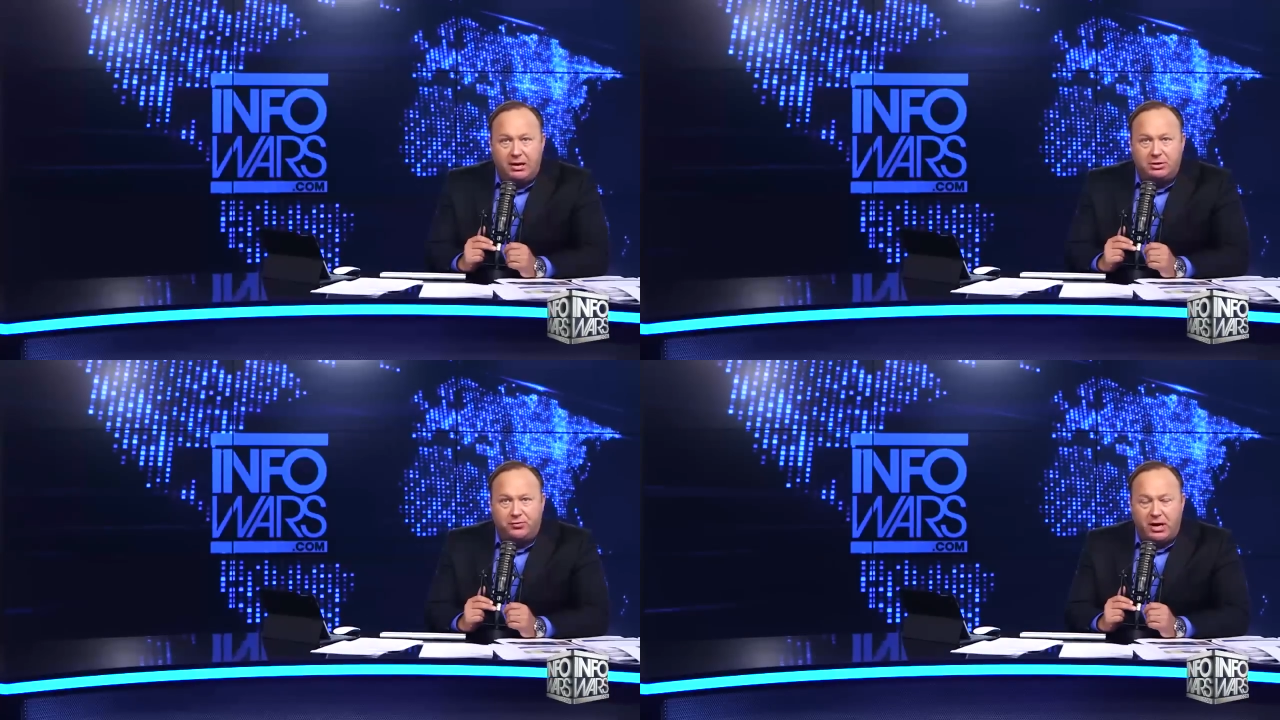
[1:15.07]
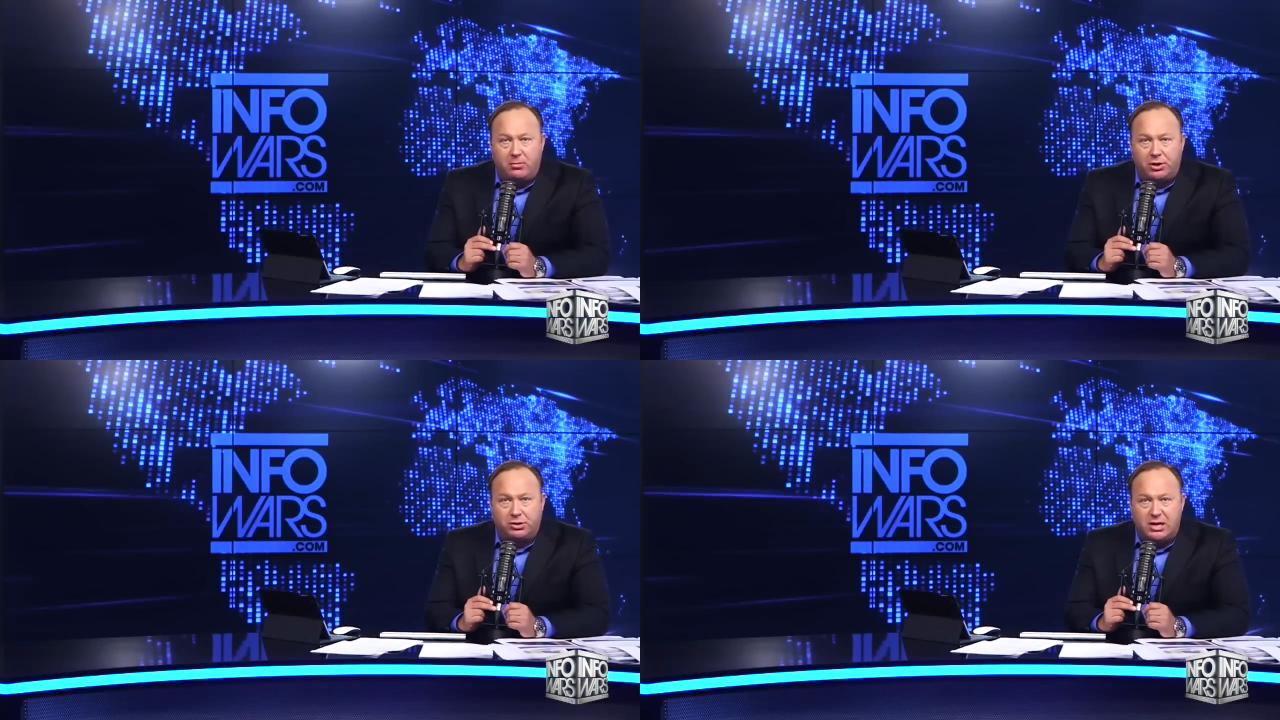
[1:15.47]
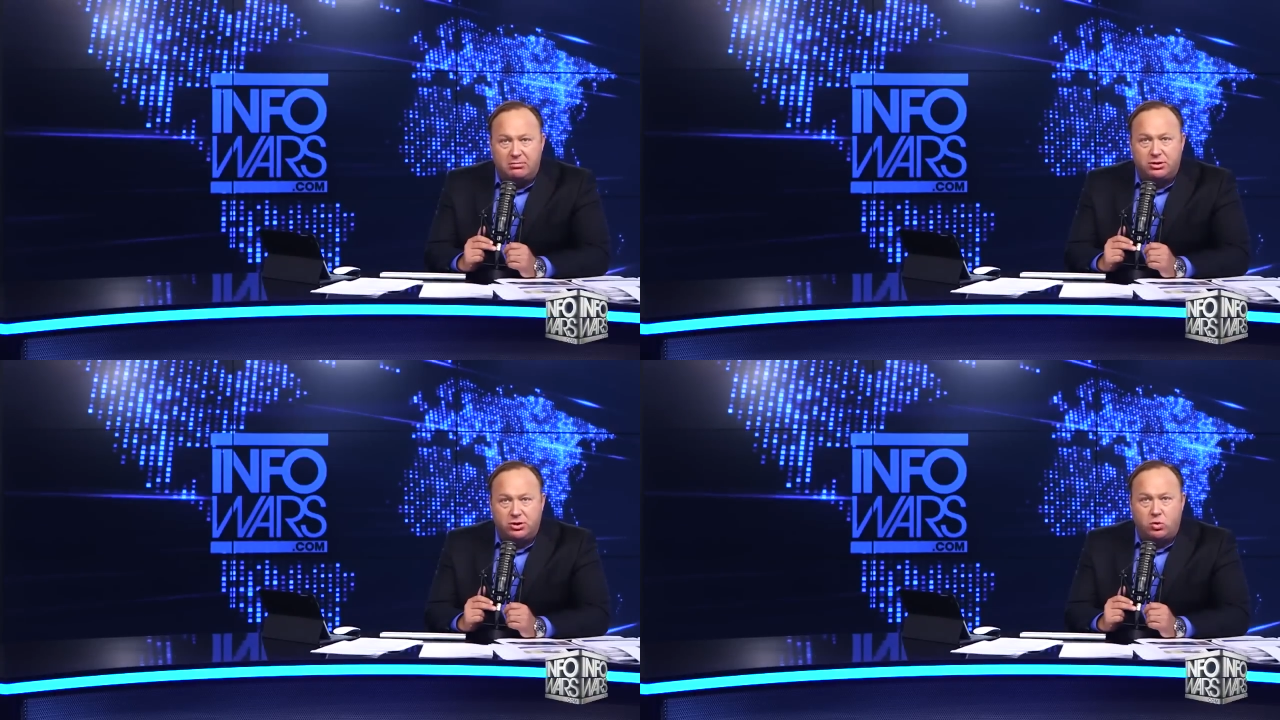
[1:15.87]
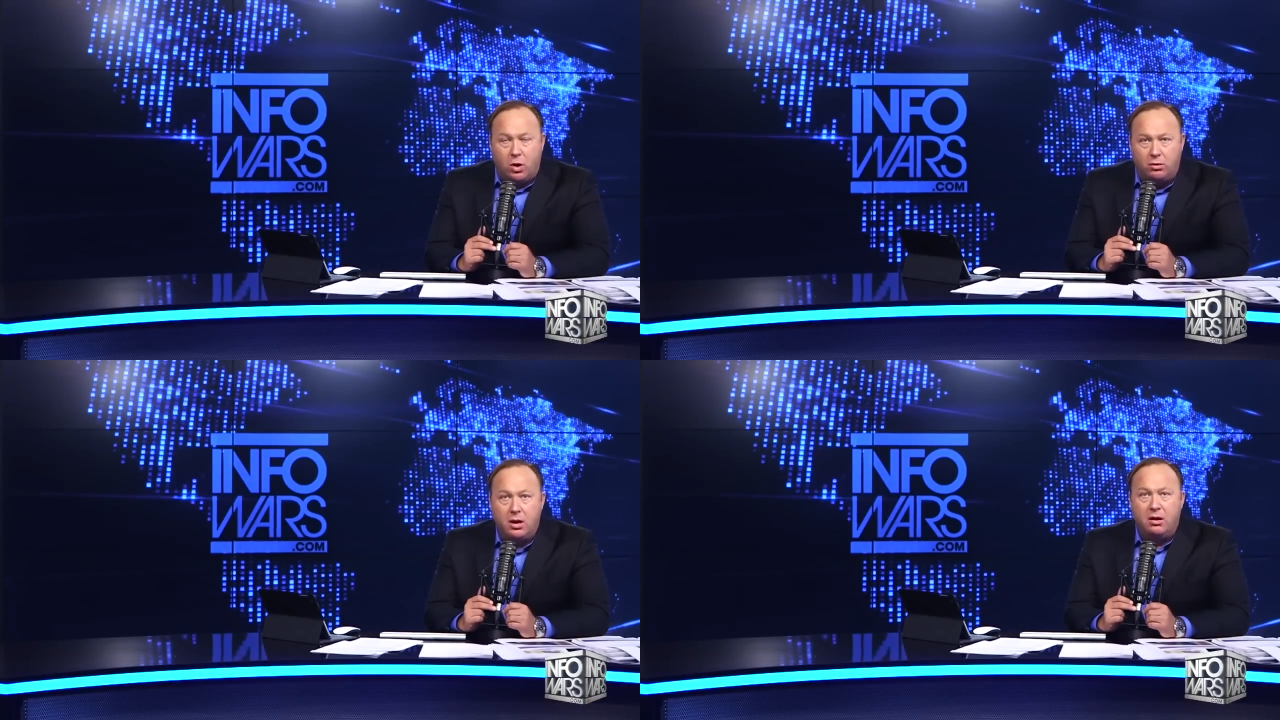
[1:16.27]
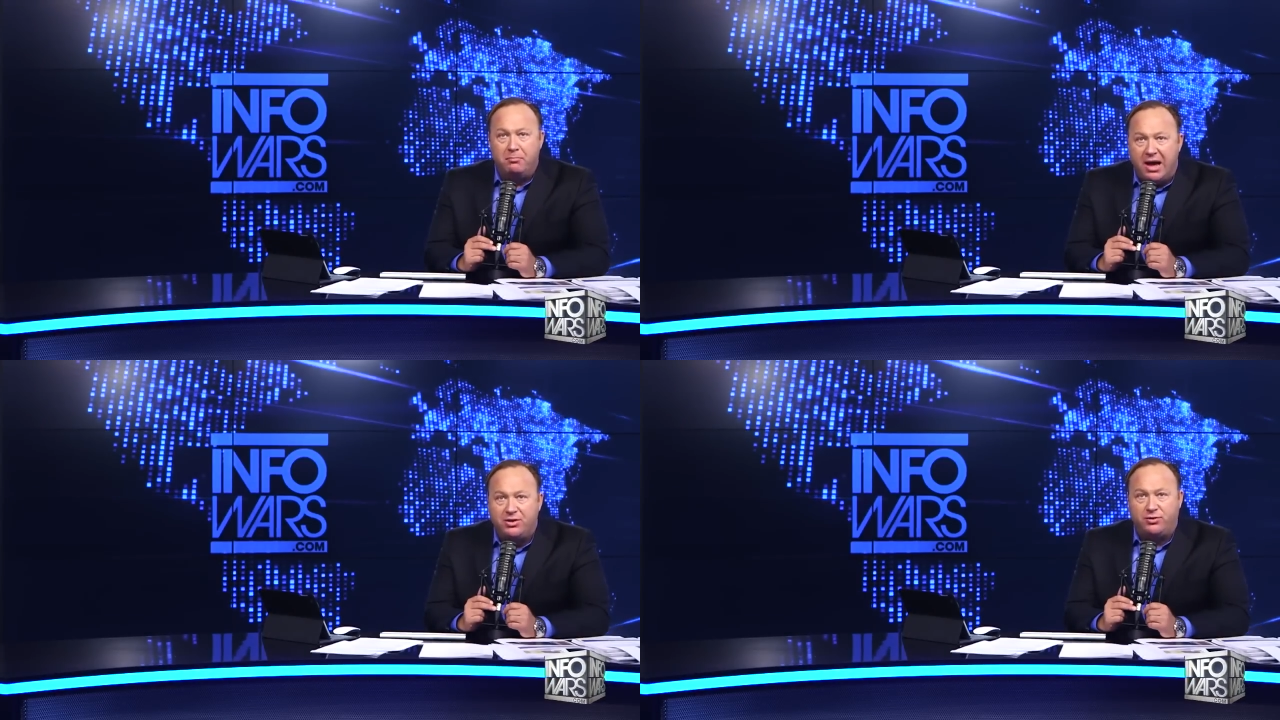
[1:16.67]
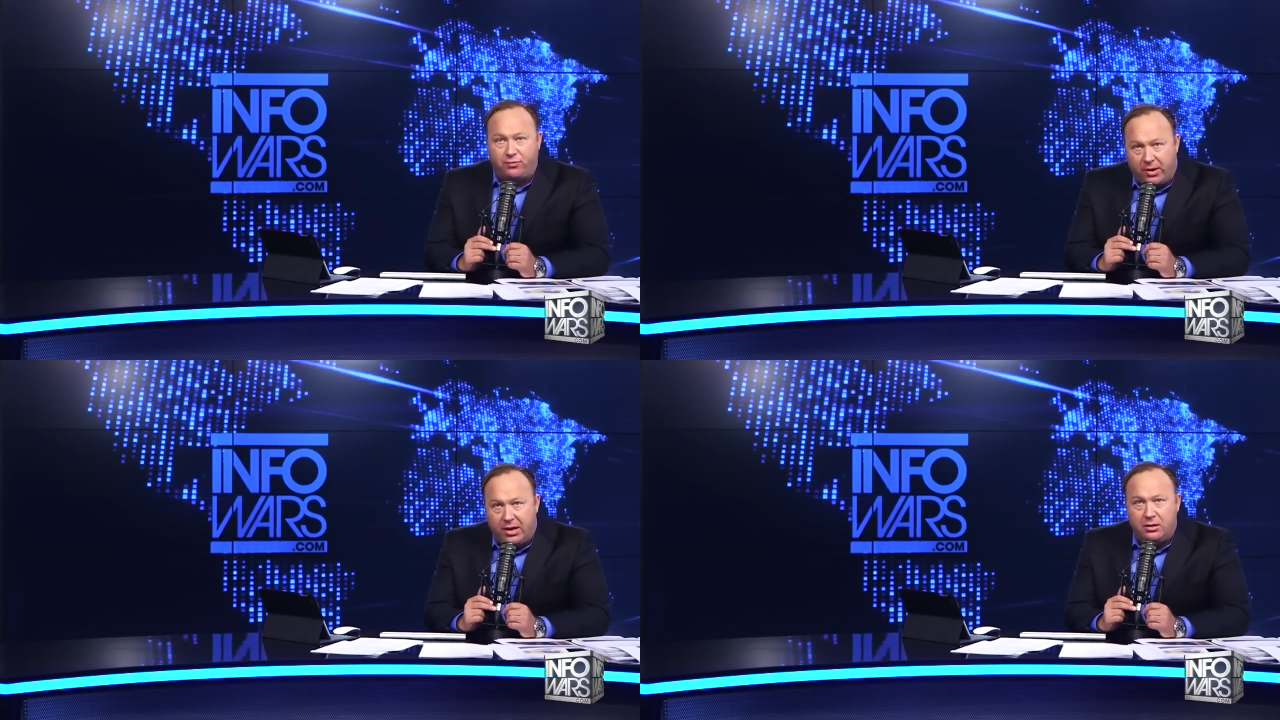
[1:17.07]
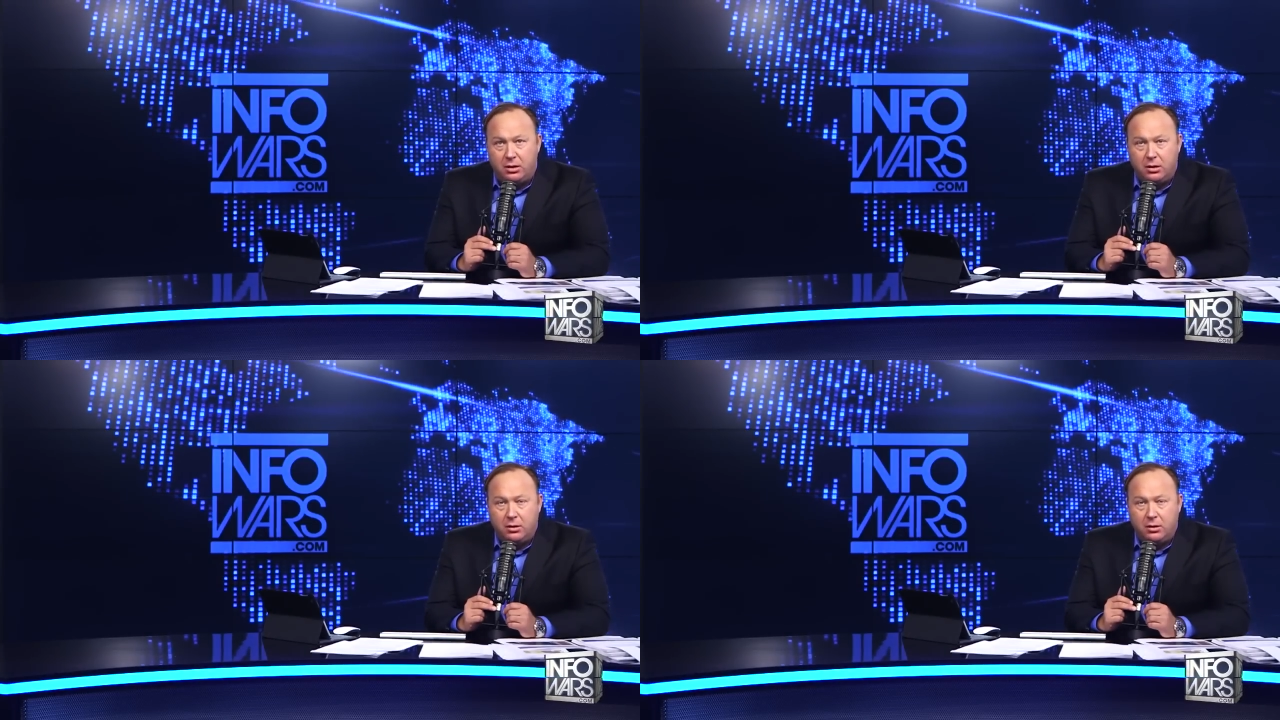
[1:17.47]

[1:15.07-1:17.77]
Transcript: was Frank Marshall Davis's, quote, best friend.